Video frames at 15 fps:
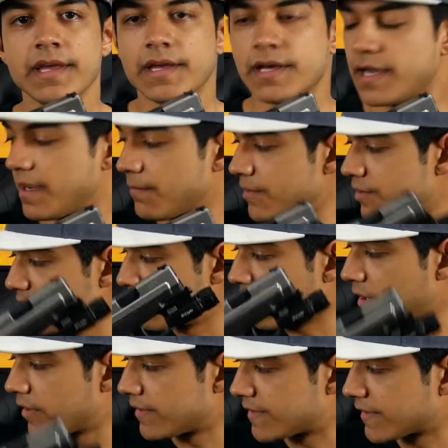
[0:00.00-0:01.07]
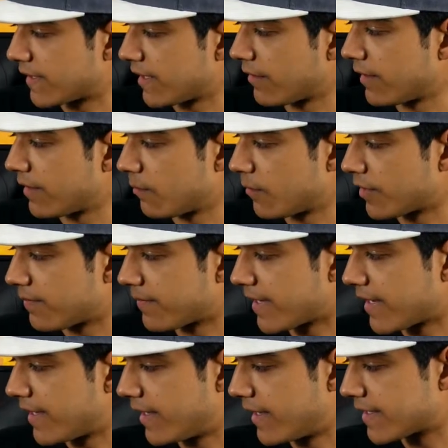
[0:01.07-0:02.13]
I originally bought it to carry it with
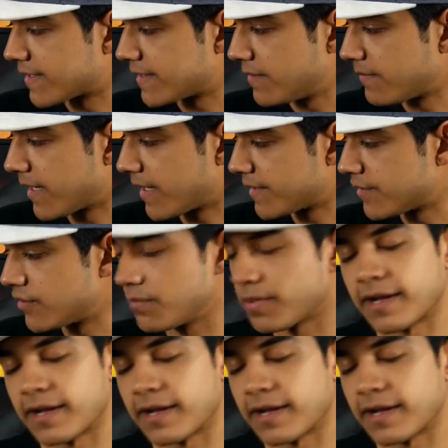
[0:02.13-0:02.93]
my XD Mod 2,